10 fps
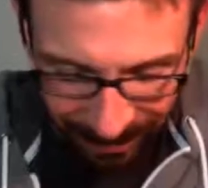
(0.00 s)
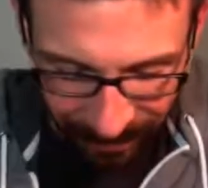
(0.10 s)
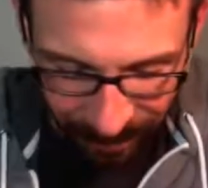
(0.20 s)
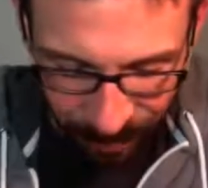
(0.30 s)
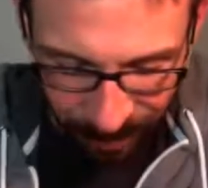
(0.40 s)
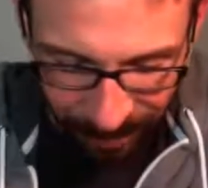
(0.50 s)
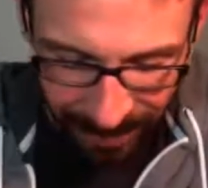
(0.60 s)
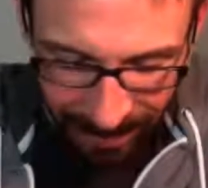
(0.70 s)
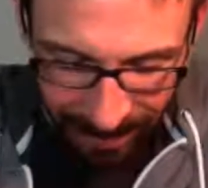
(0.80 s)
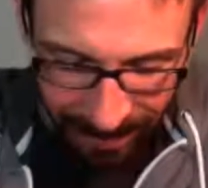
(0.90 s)
and that's cool.
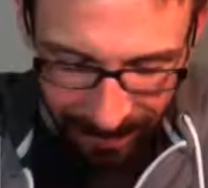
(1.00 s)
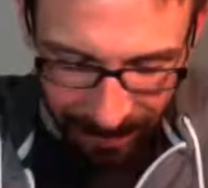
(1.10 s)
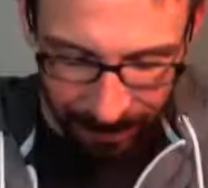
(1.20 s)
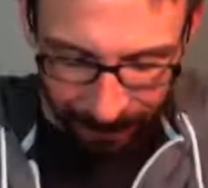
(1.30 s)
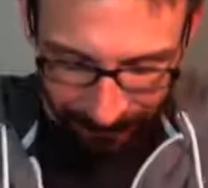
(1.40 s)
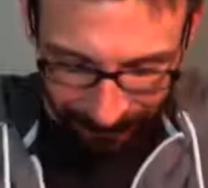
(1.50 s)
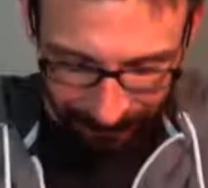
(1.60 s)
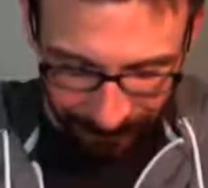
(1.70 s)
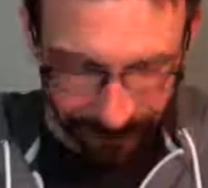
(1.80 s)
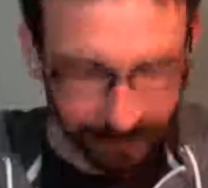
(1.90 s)
All
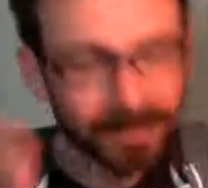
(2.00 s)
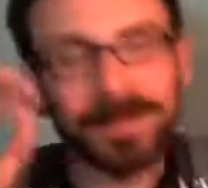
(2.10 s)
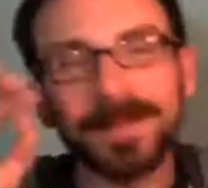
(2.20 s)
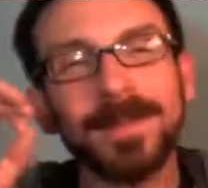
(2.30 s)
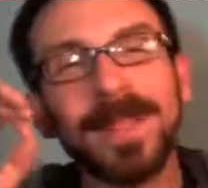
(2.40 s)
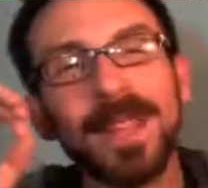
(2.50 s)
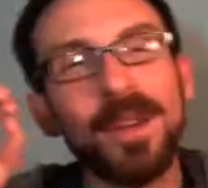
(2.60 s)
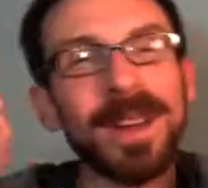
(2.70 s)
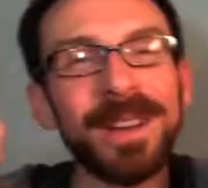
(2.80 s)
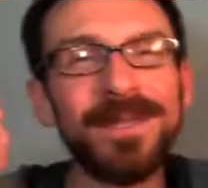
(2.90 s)

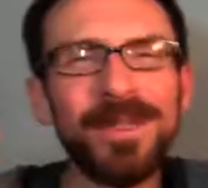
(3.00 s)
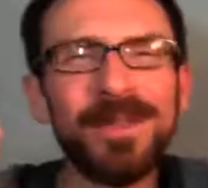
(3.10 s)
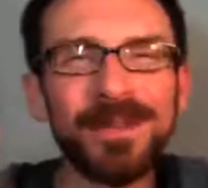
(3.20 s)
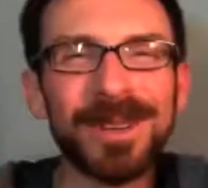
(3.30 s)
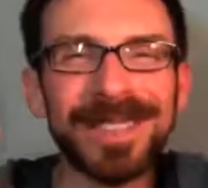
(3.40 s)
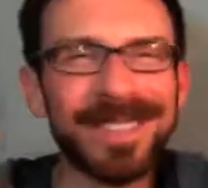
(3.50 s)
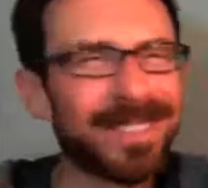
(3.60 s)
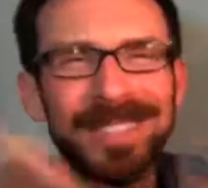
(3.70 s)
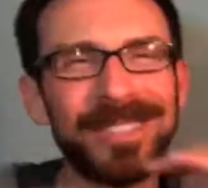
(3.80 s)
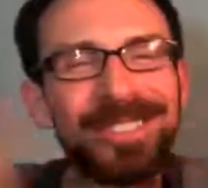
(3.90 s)
right, a few quick. Let's
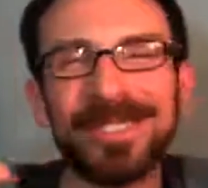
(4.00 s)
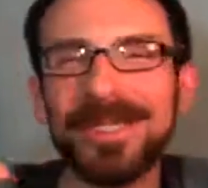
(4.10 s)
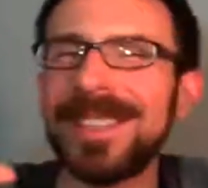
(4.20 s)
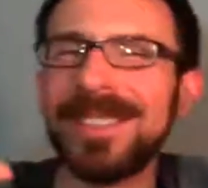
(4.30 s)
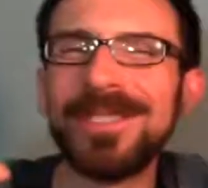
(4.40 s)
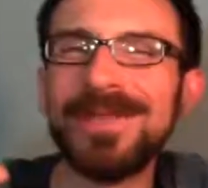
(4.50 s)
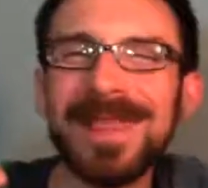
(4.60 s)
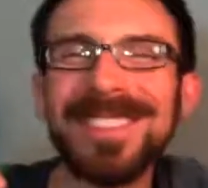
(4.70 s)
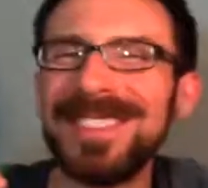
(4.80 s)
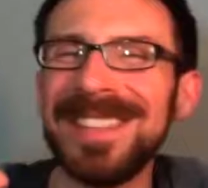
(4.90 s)
just
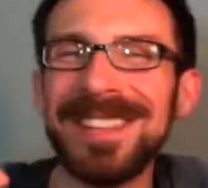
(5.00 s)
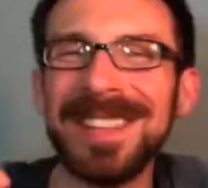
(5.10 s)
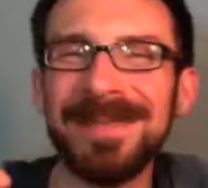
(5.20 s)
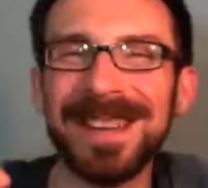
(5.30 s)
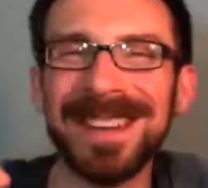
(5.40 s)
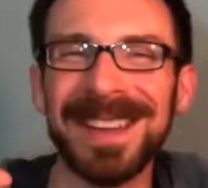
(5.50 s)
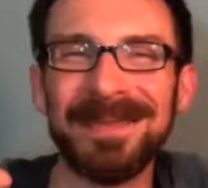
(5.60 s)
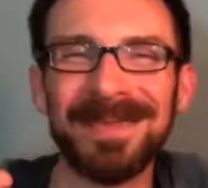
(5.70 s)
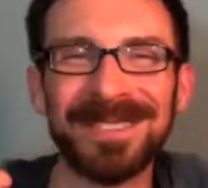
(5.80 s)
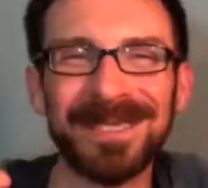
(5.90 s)
make this the Amanda
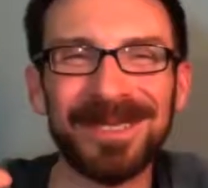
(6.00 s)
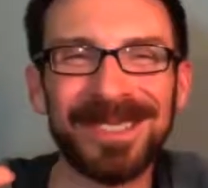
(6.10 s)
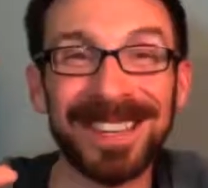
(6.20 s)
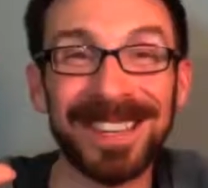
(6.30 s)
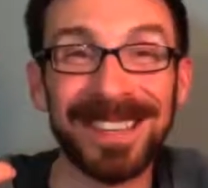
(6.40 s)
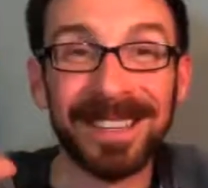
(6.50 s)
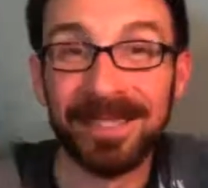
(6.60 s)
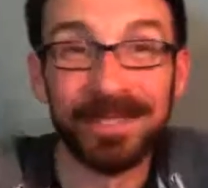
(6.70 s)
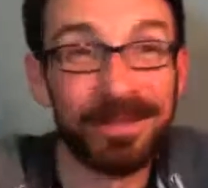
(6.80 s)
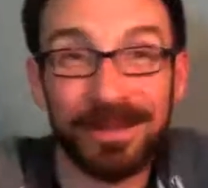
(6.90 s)
episode,
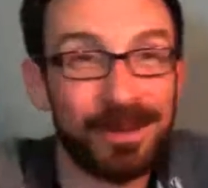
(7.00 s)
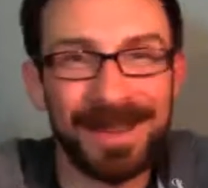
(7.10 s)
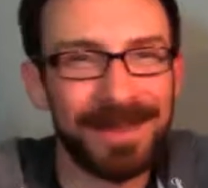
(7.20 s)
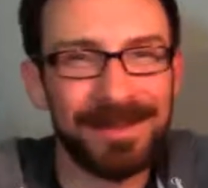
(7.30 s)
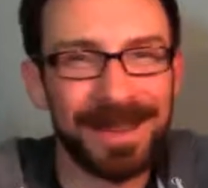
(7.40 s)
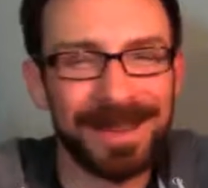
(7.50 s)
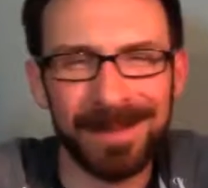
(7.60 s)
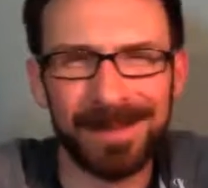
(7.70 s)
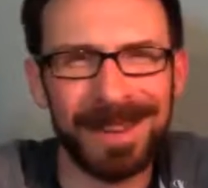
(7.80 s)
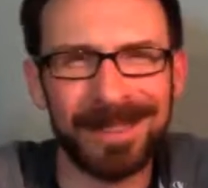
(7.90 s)
because there's too many
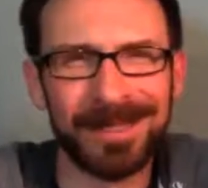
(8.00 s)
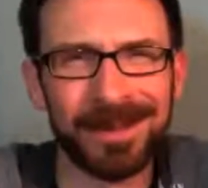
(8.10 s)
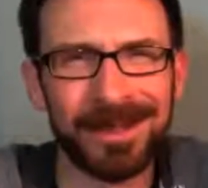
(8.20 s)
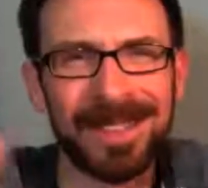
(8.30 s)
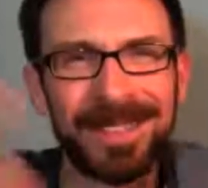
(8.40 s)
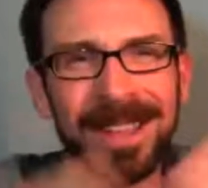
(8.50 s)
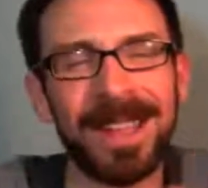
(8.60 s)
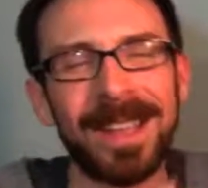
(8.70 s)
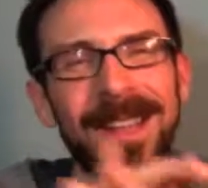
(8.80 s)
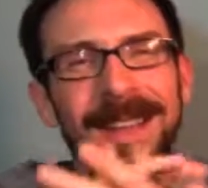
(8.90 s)
Amanda stories.
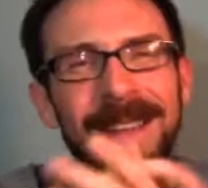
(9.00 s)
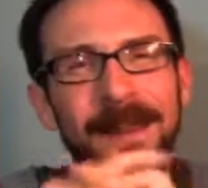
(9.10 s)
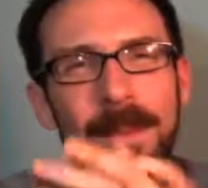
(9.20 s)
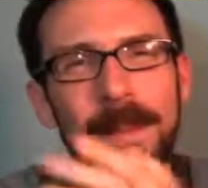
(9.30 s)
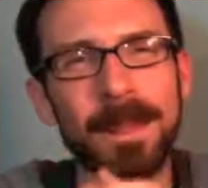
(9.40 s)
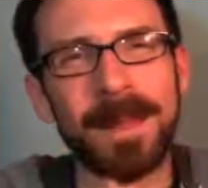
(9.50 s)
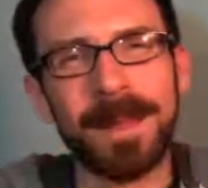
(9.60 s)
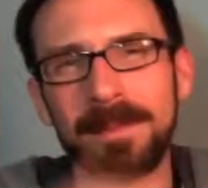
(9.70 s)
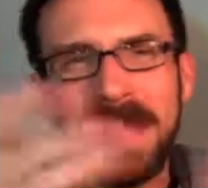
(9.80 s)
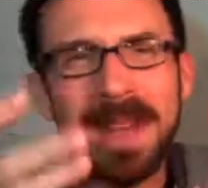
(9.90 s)

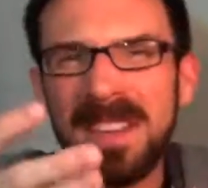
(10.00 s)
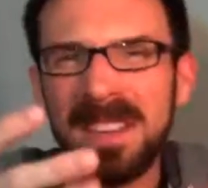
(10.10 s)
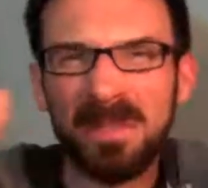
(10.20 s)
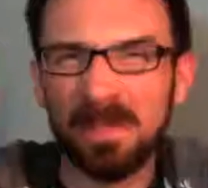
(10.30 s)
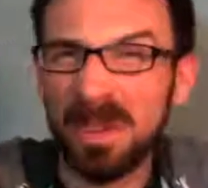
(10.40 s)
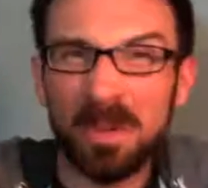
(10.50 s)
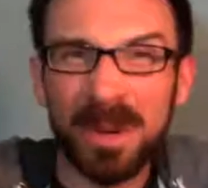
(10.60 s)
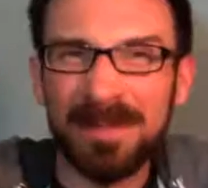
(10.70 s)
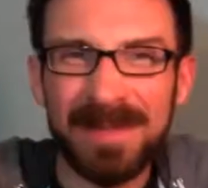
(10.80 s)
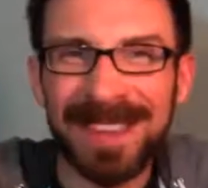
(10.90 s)
Mandy, the real
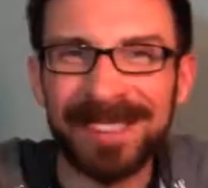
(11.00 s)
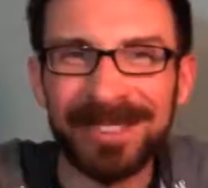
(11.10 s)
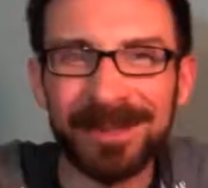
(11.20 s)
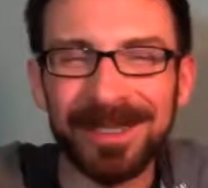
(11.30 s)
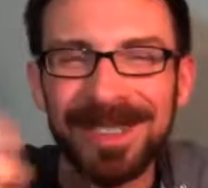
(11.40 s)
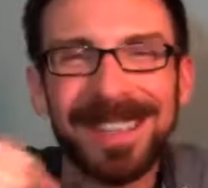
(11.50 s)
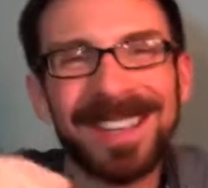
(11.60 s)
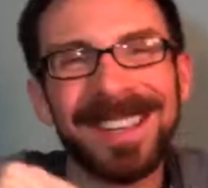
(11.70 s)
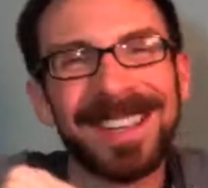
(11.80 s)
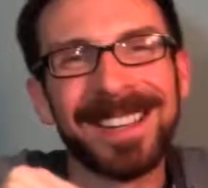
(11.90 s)
quick Mandy story
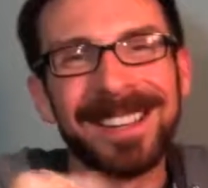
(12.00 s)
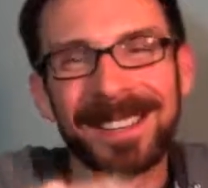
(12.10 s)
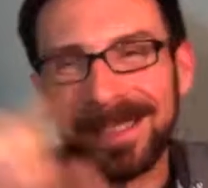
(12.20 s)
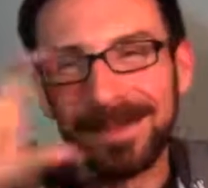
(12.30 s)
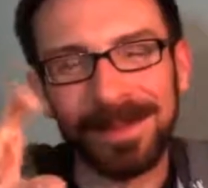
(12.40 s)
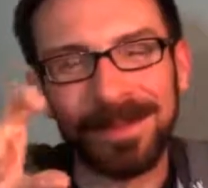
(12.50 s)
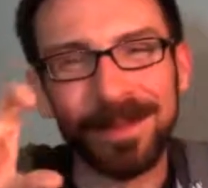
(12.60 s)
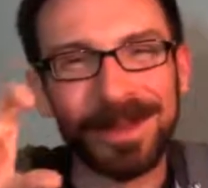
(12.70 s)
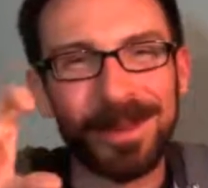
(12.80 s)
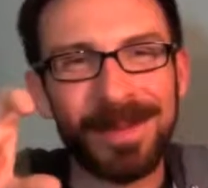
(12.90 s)

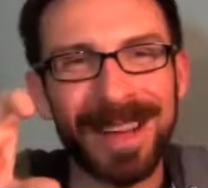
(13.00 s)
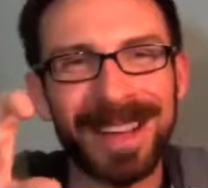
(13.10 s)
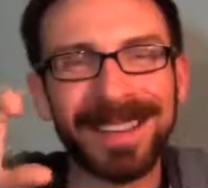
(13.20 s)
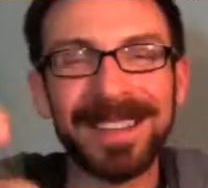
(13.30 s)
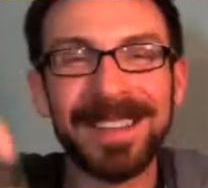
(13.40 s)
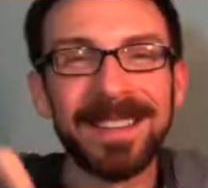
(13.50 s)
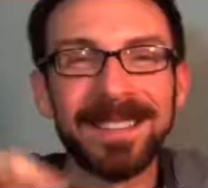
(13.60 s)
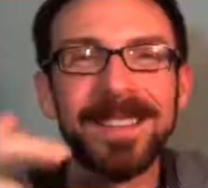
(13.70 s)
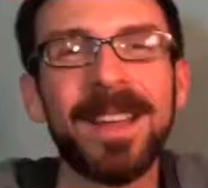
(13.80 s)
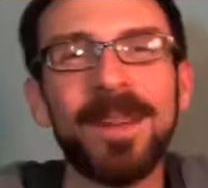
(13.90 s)
before we go back
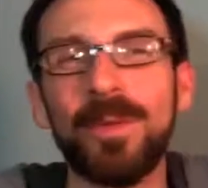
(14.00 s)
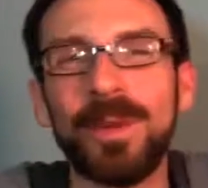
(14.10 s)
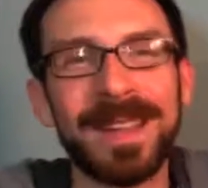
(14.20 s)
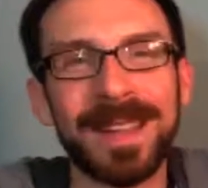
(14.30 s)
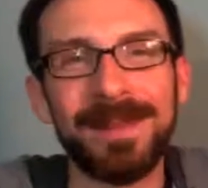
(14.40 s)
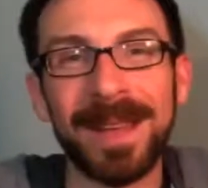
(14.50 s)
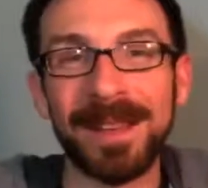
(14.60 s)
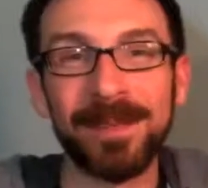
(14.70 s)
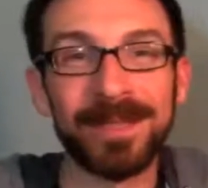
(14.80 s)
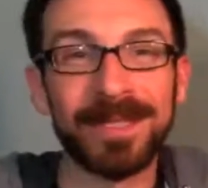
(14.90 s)
is one day
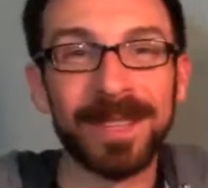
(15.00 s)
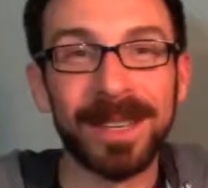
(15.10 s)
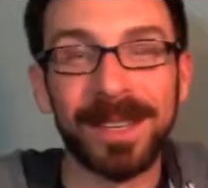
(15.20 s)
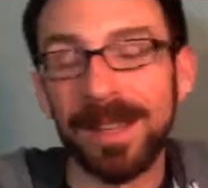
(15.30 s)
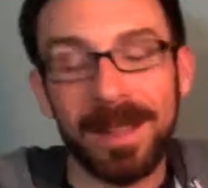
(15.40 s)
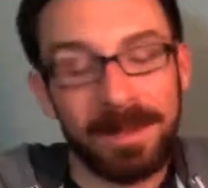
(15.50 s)
Mandy was like,